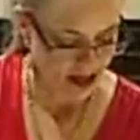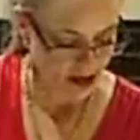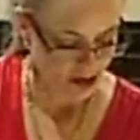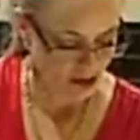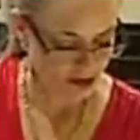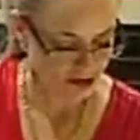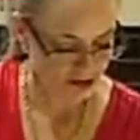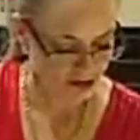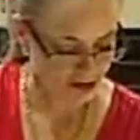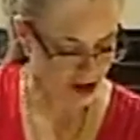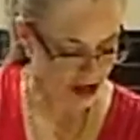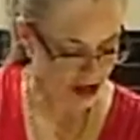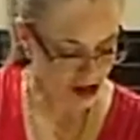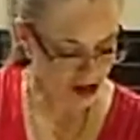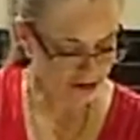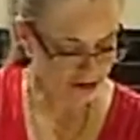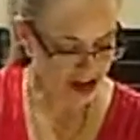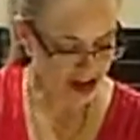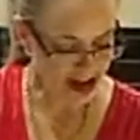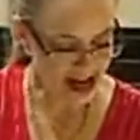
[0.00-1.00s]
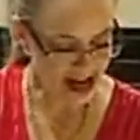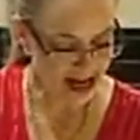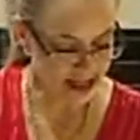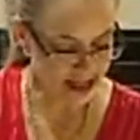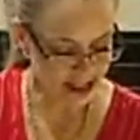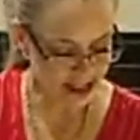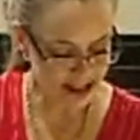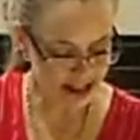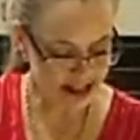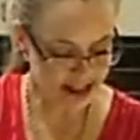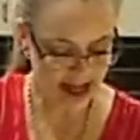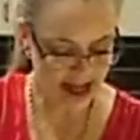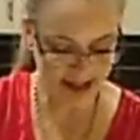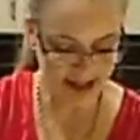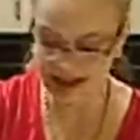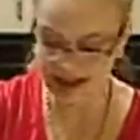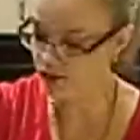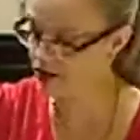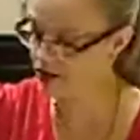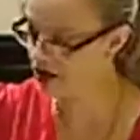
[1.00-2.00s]
we're frying off our onions and
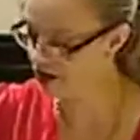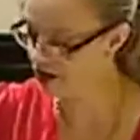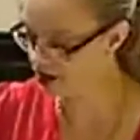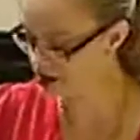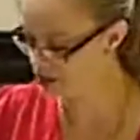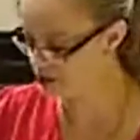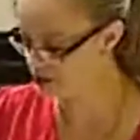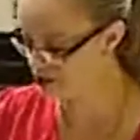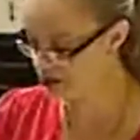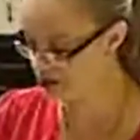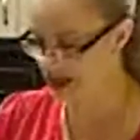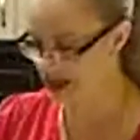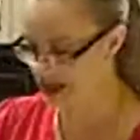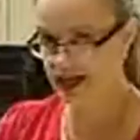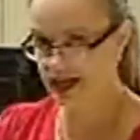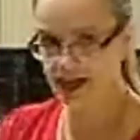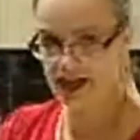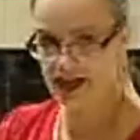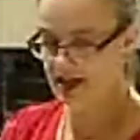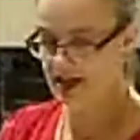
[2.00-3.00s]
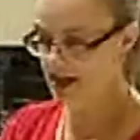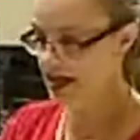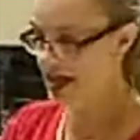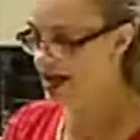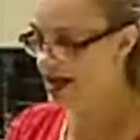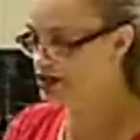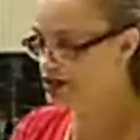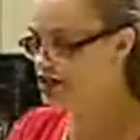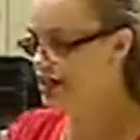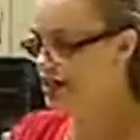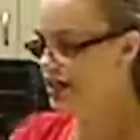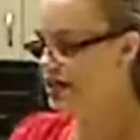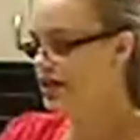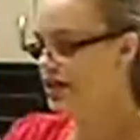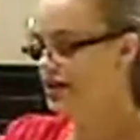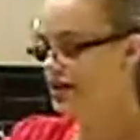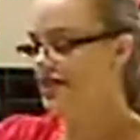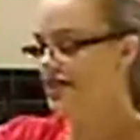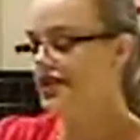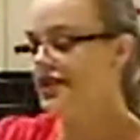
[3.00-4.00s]
then we're going to put in our
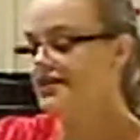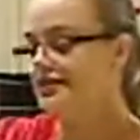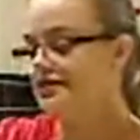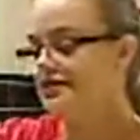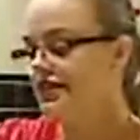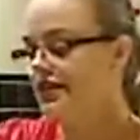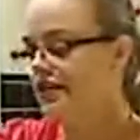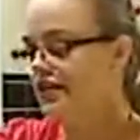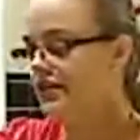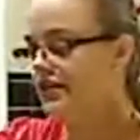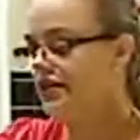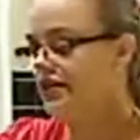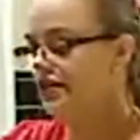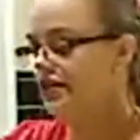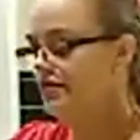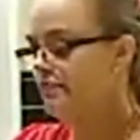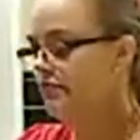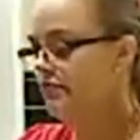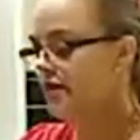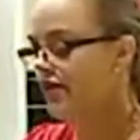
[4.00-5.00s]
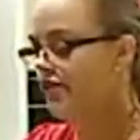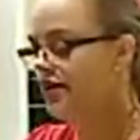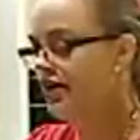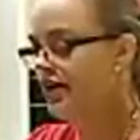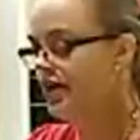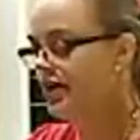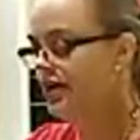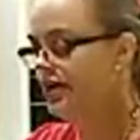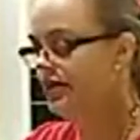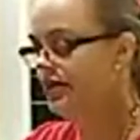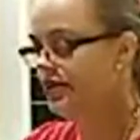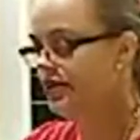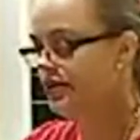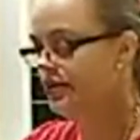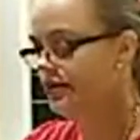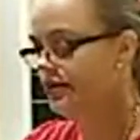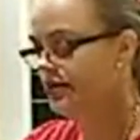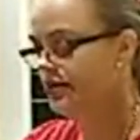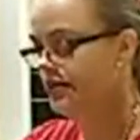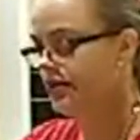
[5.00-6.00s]
chicken that's in the marinade
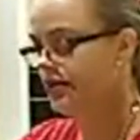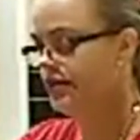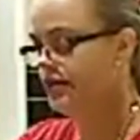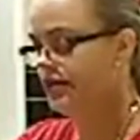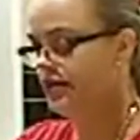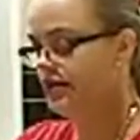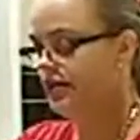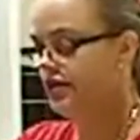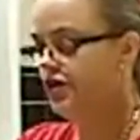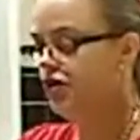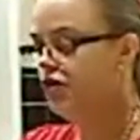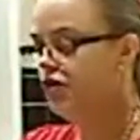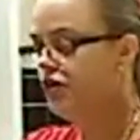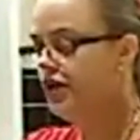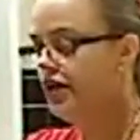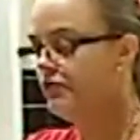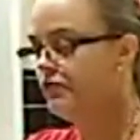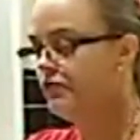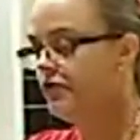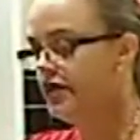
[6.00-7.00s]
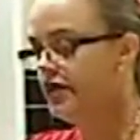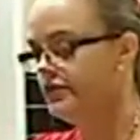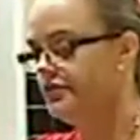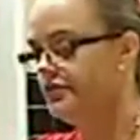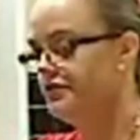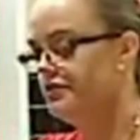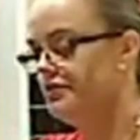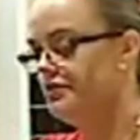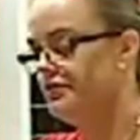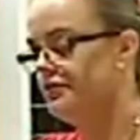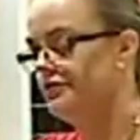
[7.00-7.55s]
all at once.